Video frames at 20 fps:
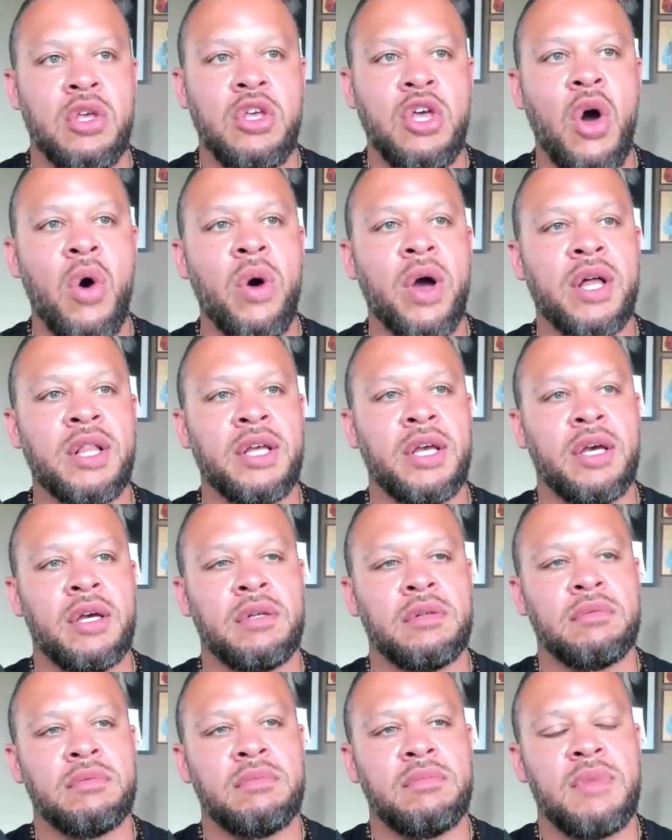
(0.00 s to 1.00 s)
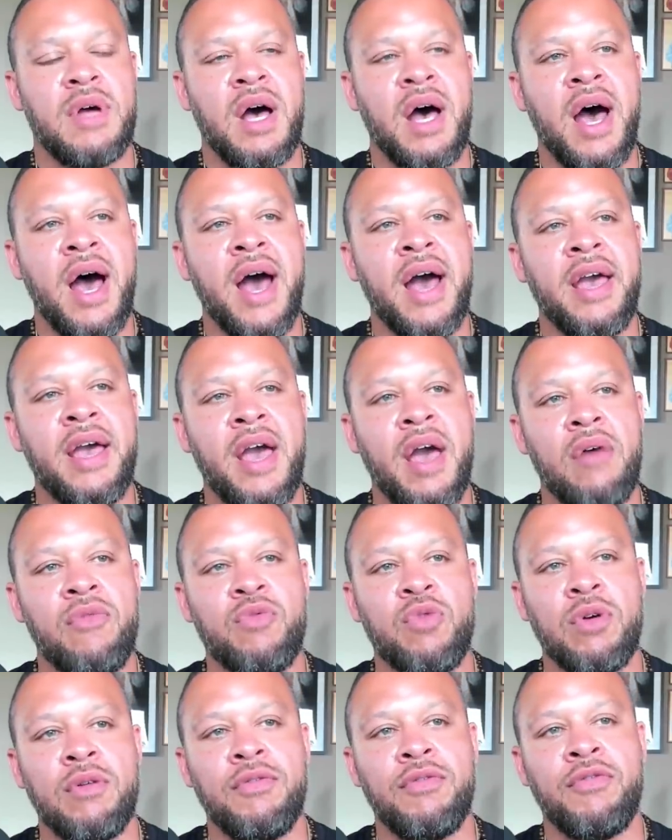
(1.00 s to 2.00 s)
Yo, Elliot, I have
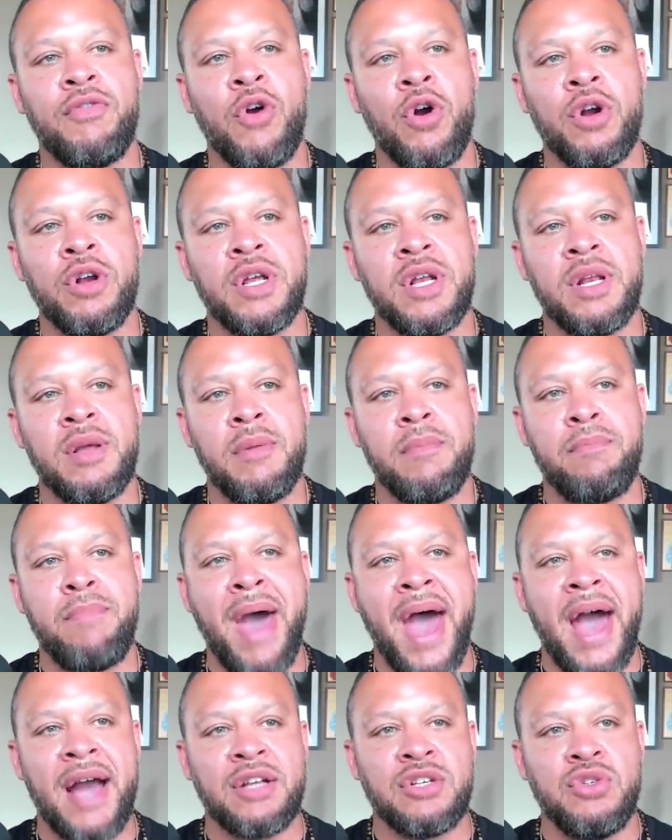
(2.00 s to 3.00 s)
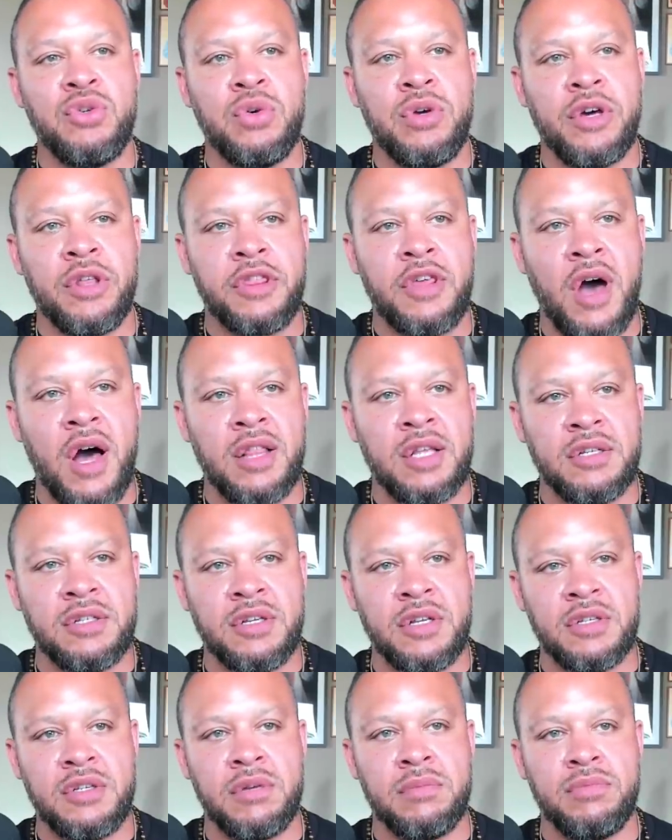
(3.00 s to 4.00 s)
reverted back to
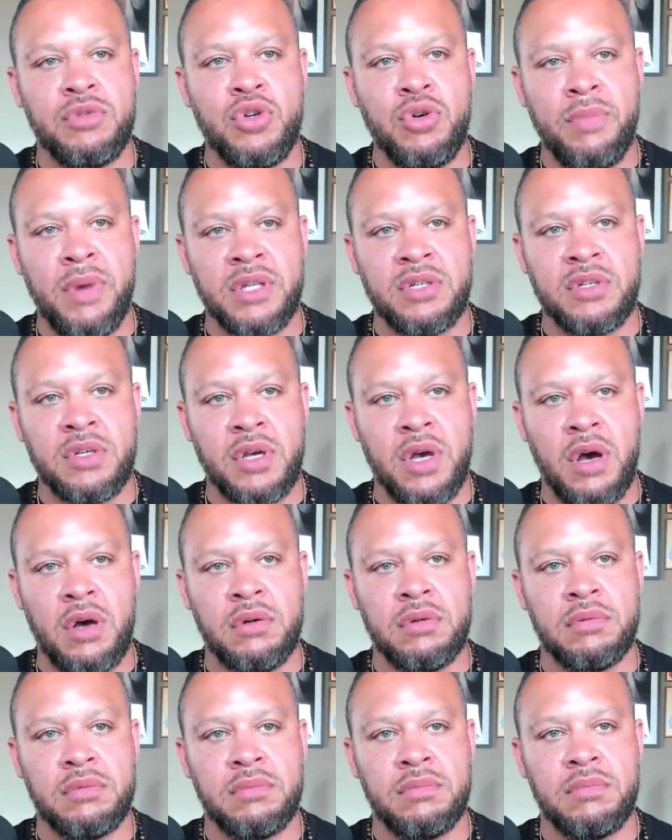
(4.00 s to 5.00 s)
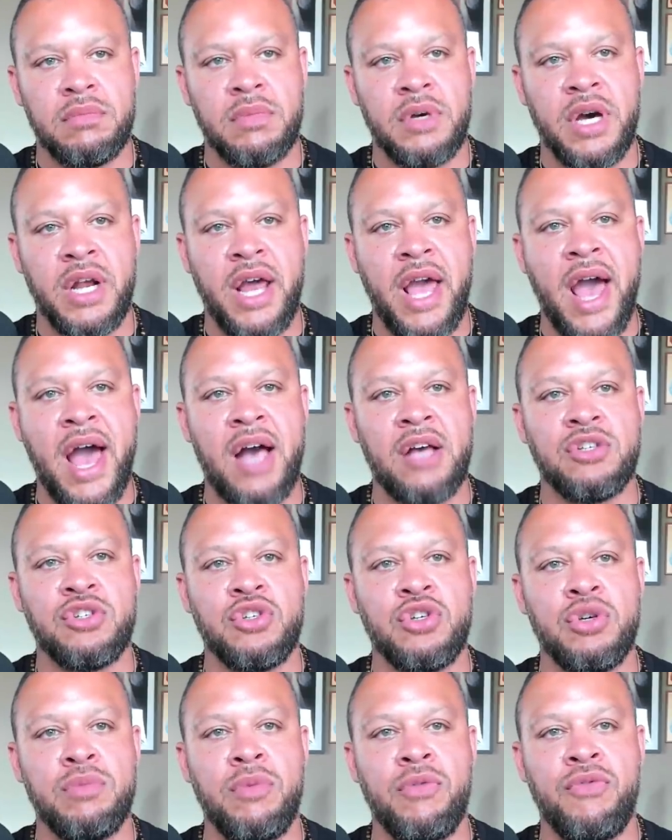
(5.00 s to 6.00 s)
Catholicism two months ago, and I asked
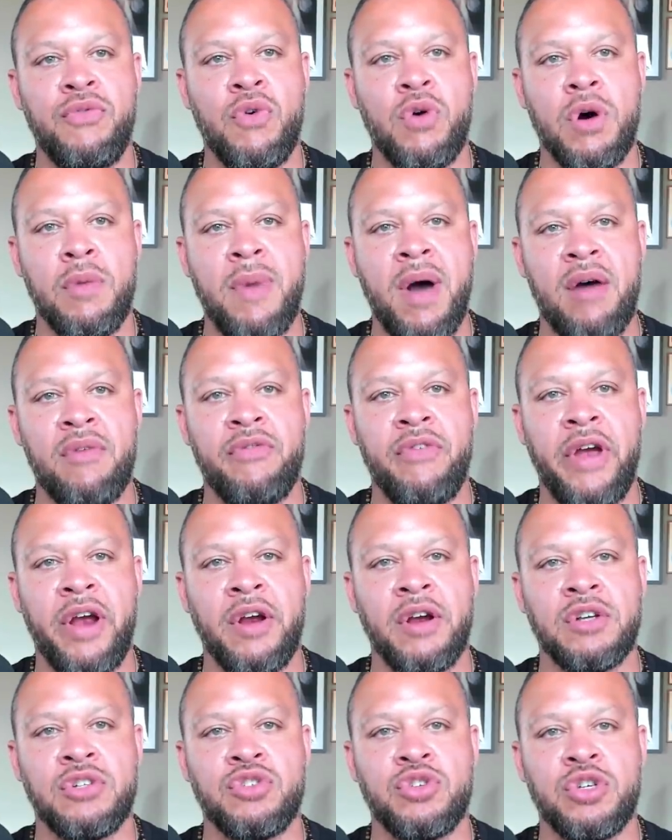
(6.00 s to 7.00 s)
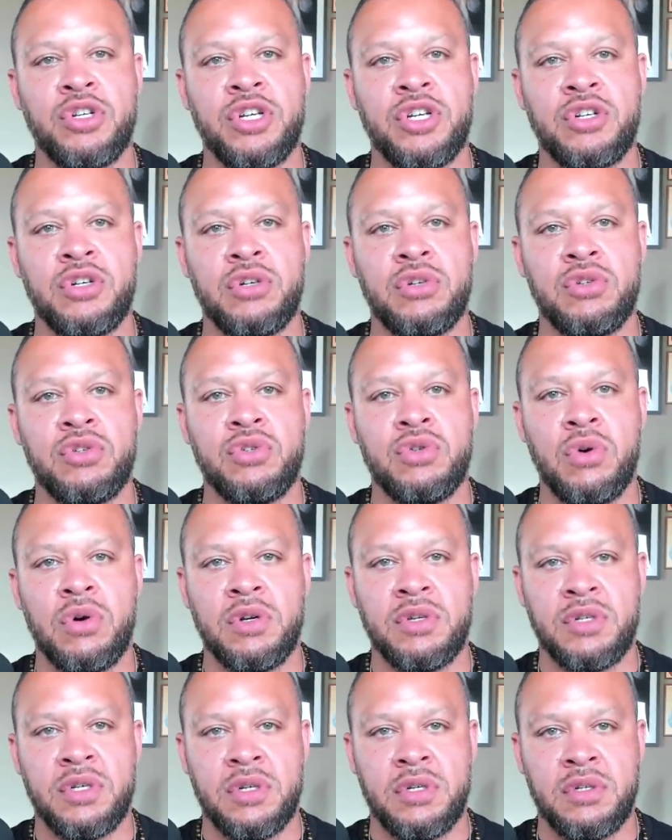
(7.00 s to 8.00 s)
you before about various traditional
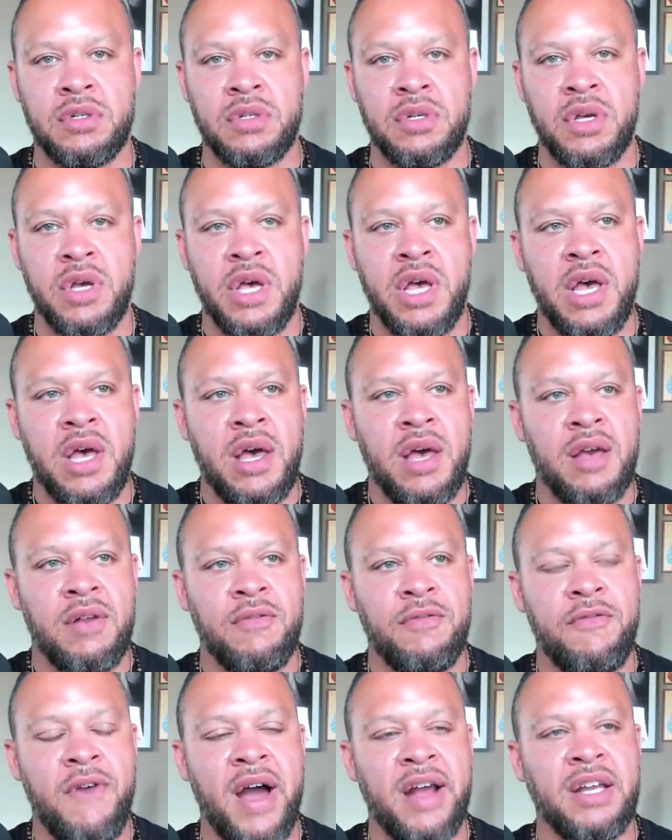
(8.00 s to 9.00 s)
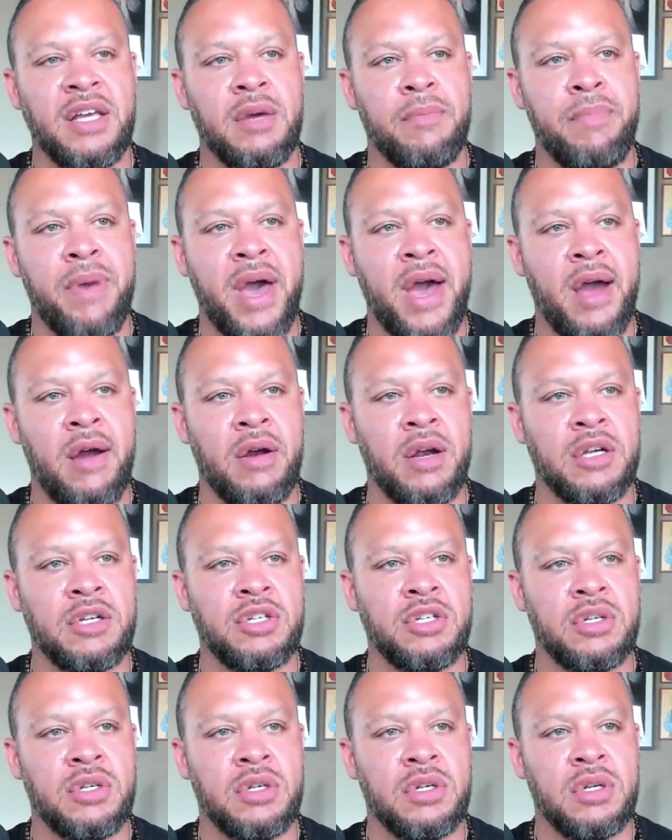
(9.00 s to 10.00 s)
sources and finding a
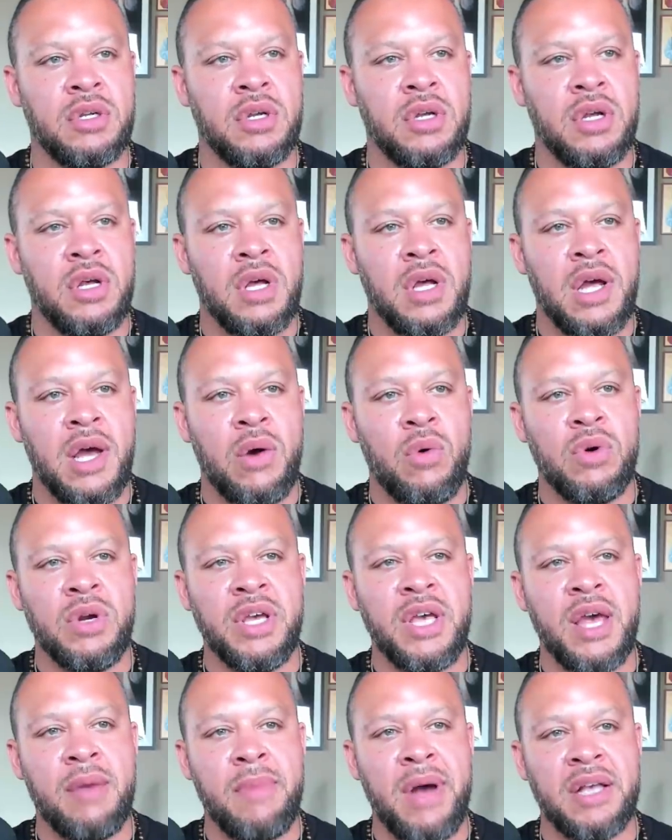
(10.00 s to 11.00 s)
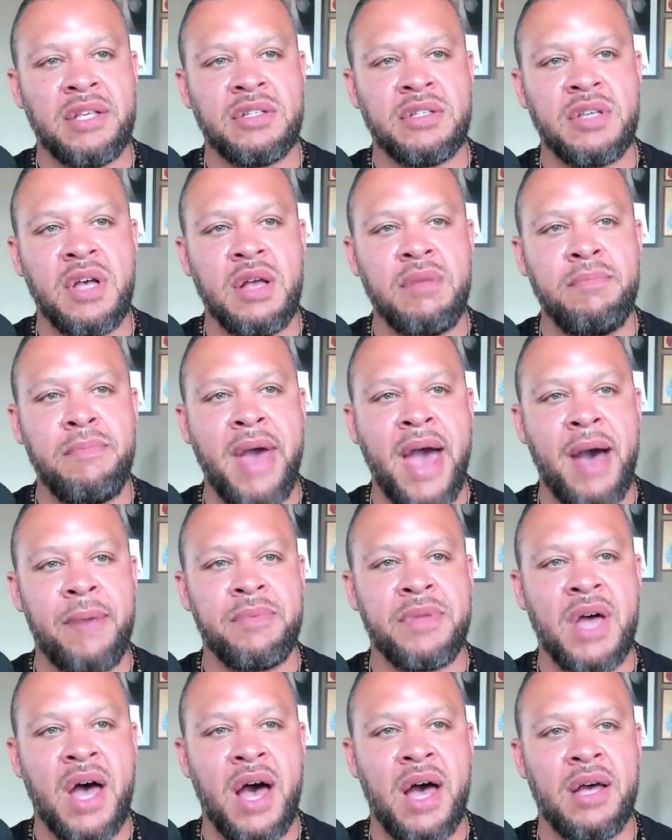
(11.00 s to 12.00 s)
parish. I want to get my son
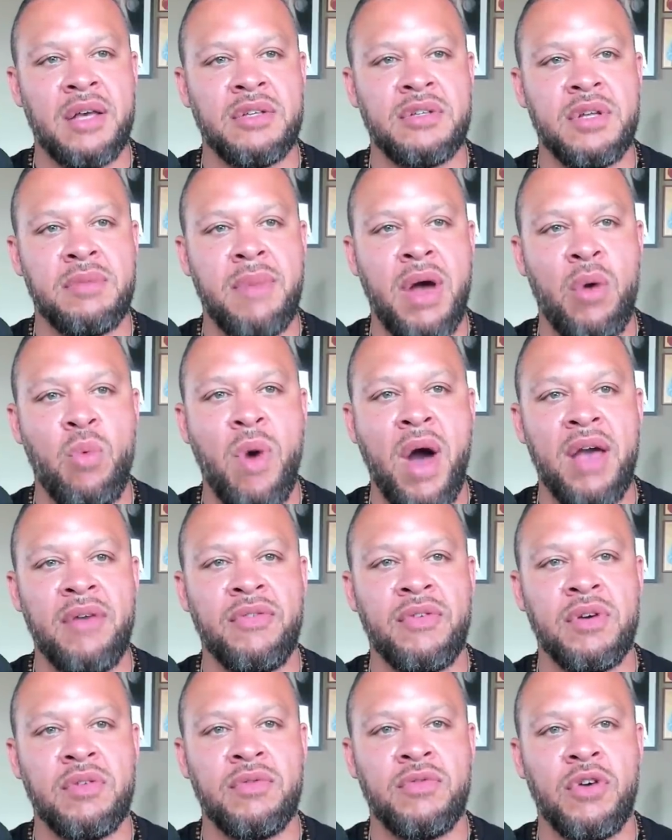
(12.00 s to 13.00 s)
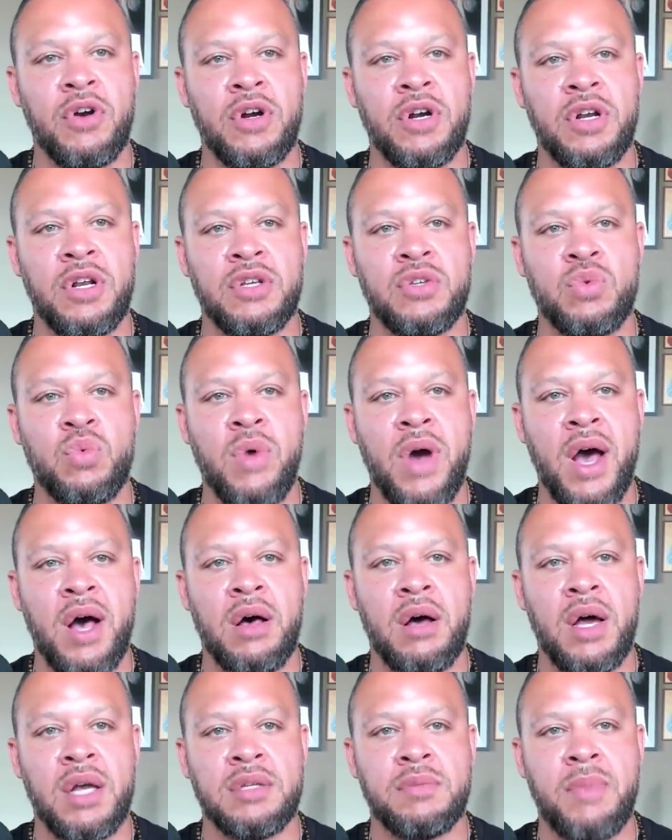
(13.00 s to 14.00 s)
baptized and my wife converted, as
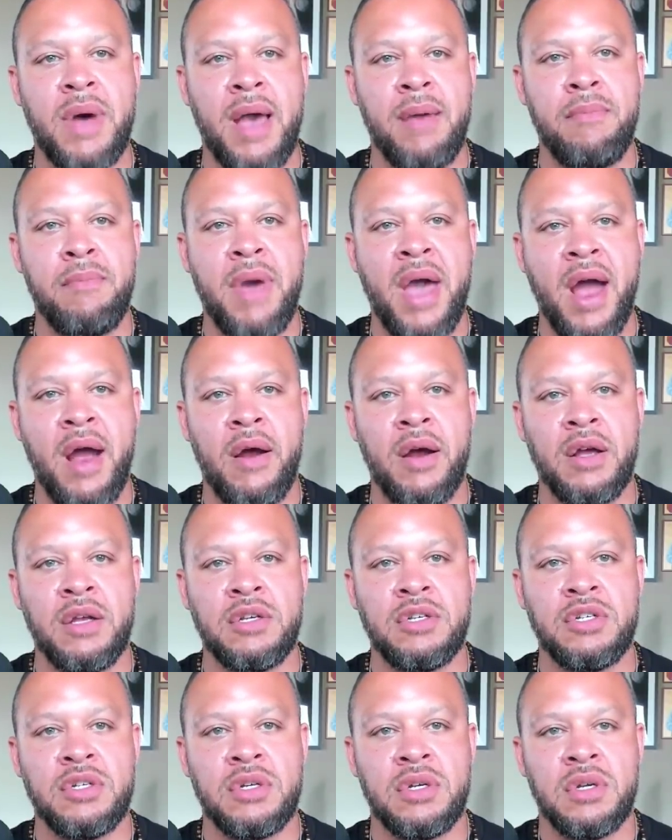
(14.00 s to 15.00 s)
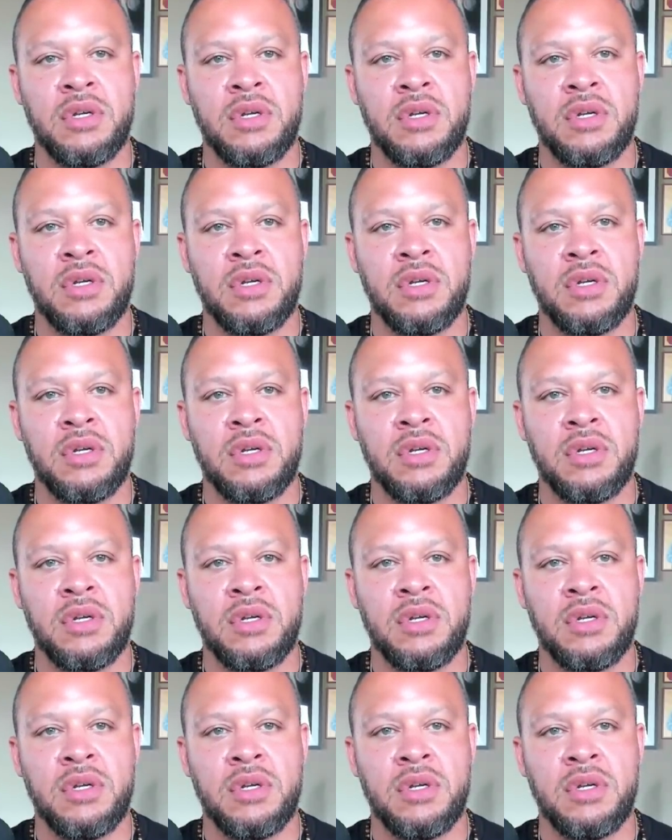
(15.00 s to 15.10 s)
well as my marriage